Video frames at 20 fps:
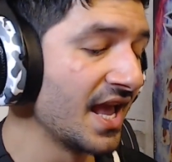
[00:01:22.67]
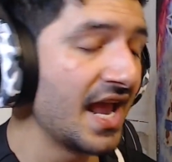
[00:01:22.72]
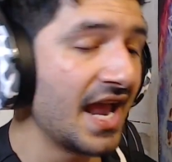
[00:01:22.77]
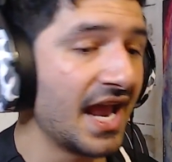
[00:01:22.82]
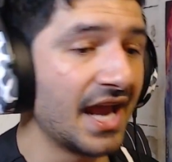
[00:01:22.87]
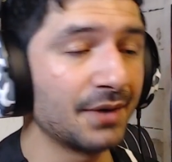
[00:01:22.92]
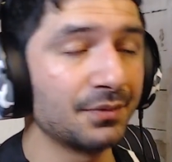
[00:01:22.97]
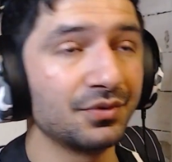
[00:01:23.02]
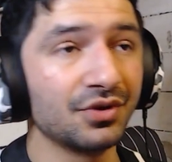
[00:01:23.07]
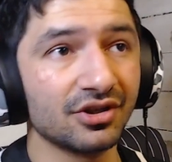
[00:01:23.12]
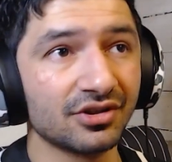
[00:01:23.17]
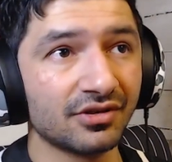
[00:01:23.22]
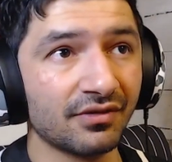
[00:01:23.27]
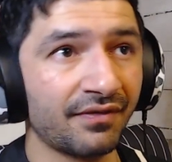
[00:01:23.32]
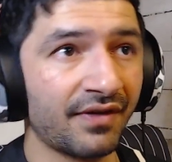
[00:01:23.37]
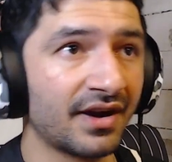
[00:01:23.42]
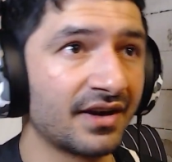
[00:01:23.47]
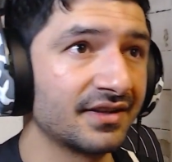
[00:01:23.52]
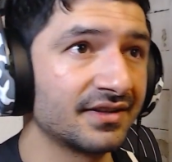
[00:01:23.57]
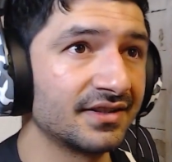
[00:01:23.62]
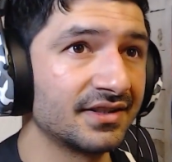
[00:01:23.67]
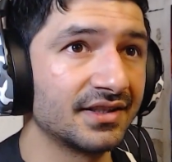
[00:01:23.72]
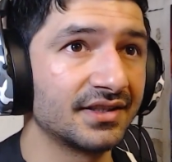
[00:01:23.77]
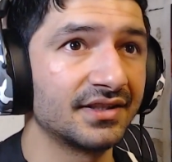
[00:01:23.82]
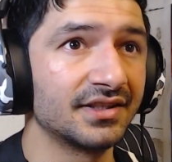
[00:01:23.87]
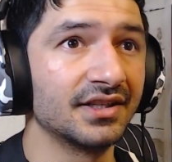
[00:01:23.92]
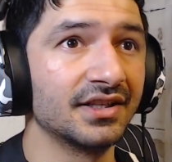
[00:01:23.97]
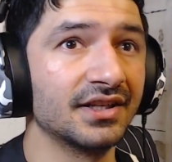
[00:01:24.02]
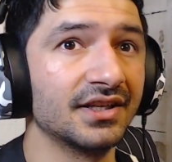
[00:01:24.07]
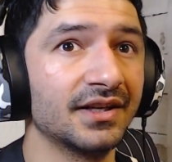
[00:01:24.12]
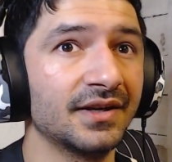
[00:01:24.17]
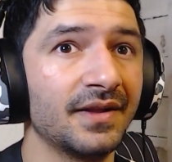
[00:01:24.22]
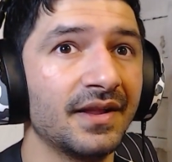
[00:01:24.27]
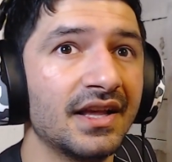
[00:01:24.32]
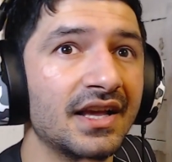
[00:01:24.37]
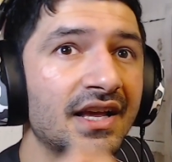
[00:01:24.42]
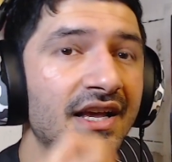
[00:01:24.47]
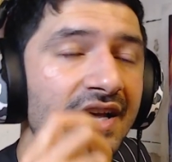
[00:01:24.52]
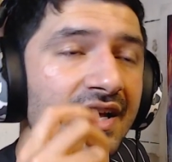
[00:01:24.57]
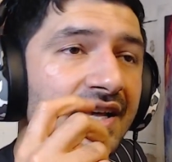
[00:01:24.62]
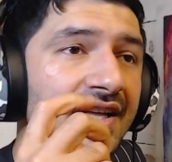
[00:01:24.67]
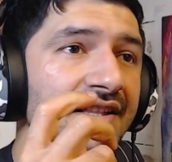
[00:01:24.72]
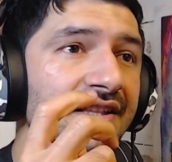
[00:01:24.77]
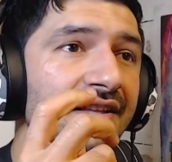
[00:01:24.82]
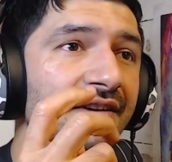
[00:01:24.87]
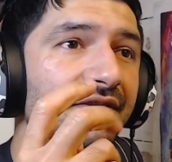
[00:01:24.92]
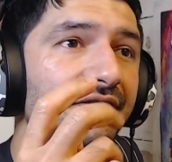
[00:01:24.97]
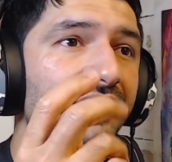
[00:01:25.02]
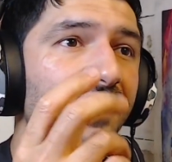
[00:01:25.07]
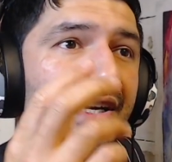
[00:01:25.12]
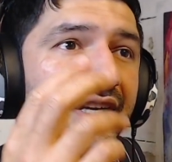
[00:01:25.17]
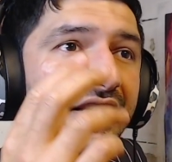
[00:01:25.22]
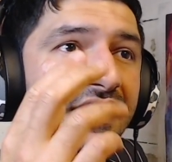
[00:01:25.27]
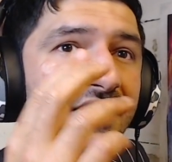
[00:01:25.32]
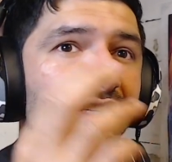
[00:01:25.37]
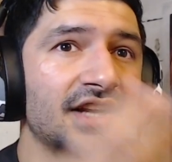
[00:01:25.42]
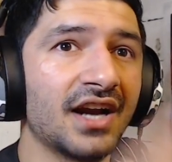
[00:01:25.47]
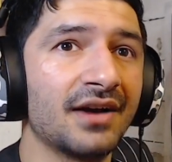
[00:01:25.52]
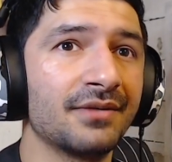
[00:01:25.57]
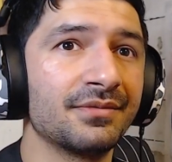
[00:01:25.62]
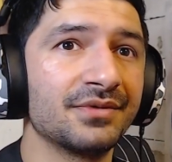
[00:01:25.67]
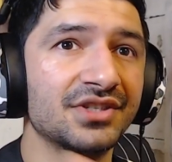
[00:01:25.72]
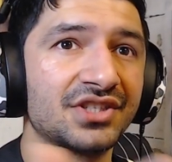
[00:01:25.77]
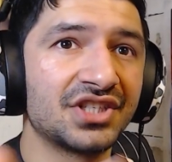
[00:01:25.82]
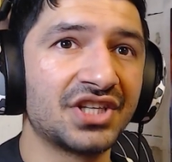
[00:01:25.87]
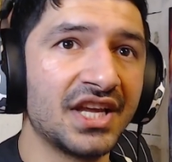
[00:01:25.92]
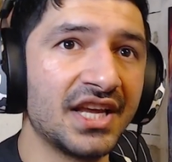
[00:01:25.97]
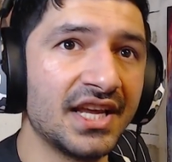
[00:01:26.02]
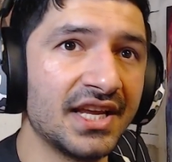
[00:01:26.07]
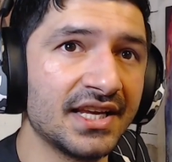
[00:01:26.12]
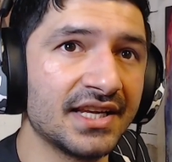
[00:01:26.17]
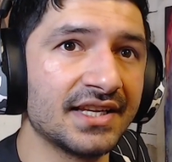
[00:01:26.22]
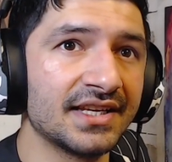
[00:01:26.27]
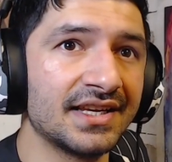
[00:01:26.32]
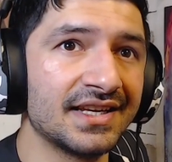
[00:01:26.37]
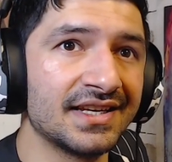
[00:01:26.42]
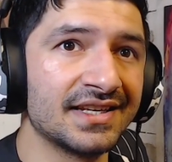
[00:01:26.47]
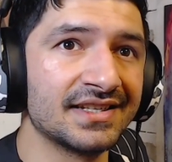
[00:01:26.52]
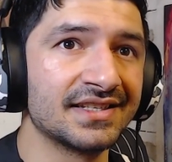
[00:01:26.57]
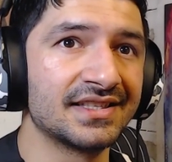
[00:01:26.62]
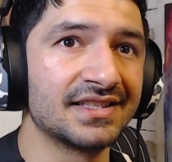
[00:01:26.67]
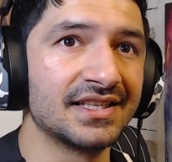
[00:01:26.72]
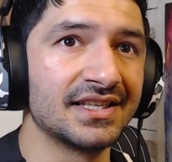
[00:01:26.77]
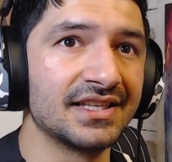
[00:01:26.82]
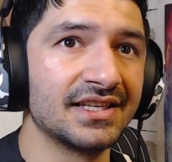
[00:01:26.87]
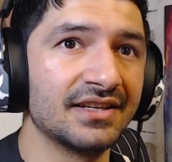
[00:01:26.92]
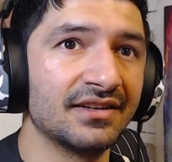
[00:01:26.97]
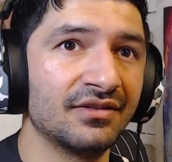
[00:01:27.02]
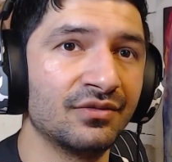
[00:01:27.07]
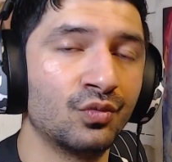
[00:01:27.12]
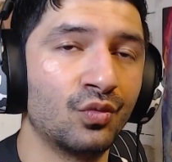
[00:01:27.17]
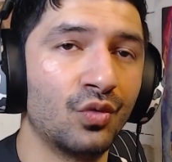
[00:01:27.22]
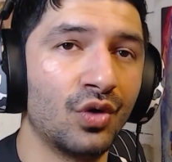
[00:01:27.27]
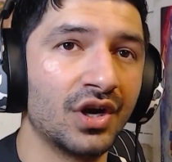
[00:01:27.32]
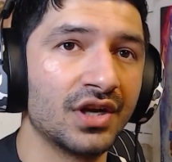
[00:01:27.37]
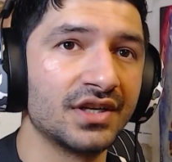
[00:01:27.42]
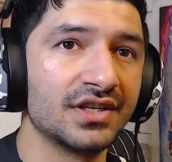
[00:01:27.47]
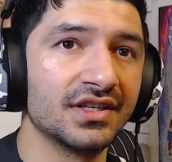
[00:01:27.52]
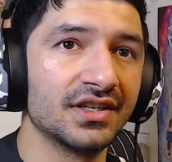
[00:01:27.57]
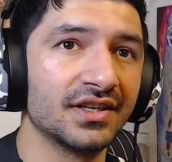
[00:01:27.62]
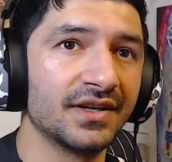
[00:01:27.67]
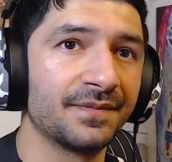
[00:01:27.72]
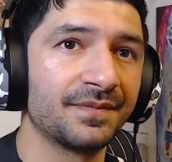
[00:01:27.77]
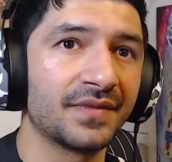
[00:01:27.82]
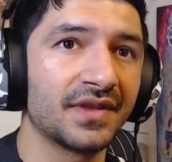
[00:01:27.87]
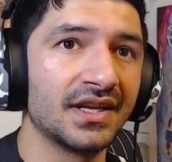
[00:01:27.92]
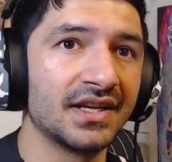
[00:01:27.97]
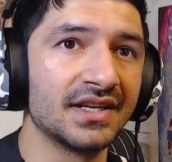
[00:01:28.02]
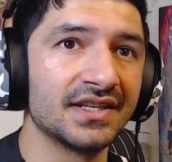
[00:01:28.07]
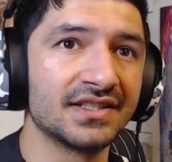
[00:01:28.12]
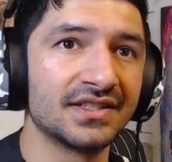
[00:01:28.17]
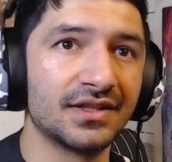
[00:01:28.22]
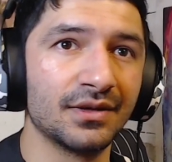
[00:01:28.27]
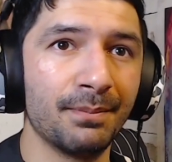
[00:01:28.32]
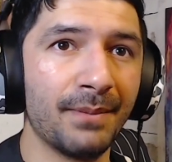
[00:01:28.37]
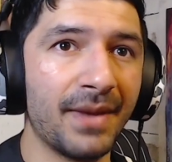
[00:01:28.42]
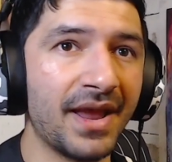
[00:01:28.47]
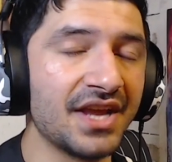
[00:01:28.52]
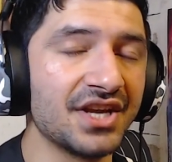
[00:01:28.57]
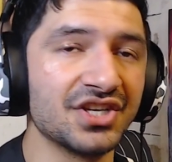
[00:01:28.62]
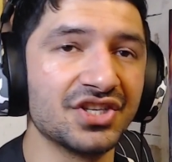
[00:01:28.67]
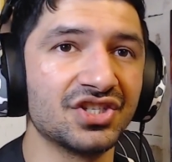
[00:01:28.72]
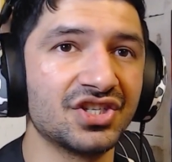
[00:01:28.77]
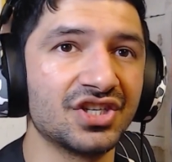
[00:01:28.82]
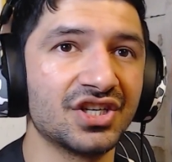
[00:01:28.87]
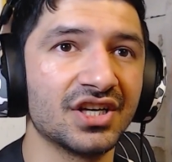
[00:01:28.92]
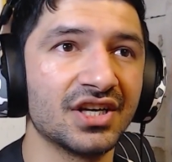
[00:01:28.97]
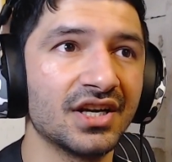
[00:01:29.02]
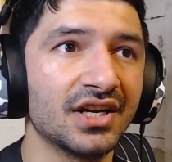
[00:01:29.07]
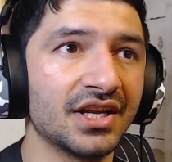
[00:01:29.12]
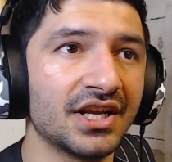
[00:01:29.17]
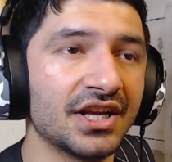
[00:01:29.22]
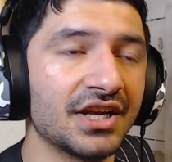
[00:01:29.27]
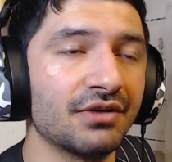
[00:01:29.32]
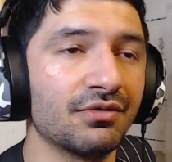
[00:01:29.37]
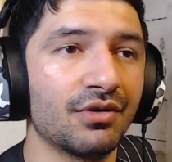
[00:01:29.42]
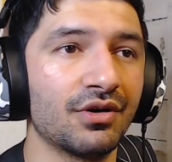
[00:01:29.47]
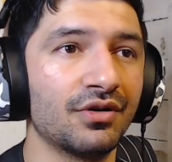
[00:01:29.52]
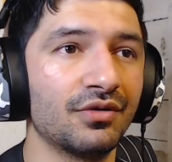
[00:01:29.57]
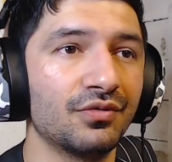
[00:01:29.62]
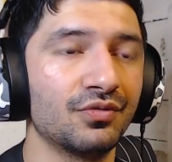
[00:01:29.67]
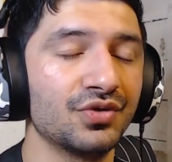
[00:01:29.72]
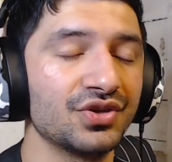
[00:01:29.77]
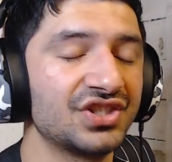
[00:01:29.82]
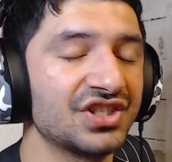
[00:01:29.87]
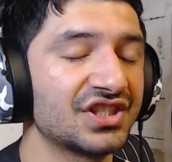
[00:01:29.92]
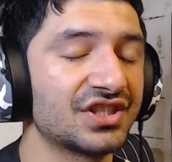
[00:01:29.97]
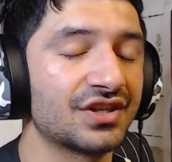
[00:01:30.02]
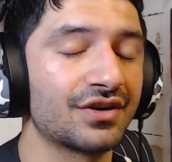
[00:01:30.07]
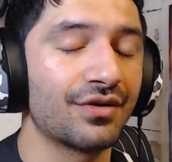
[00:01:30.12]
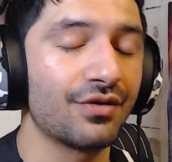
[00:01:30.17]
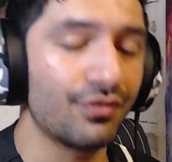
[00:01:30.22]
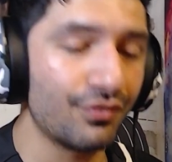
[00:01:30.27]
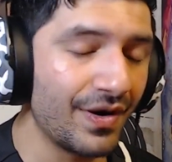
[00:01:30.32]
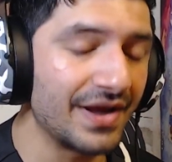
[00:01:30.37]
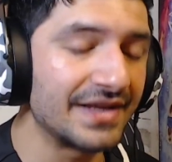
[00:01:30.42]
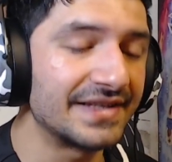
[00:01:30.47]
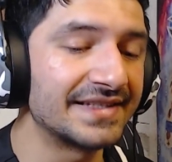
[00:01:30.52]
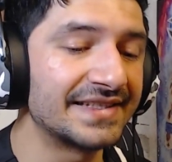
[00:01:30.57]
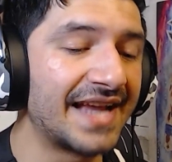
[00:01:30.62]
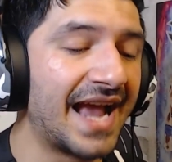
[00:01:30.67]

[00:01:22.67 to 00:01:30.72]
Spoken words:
And we also found out that the fucking garbage king is the wonder, is the mage hero, which is crazy.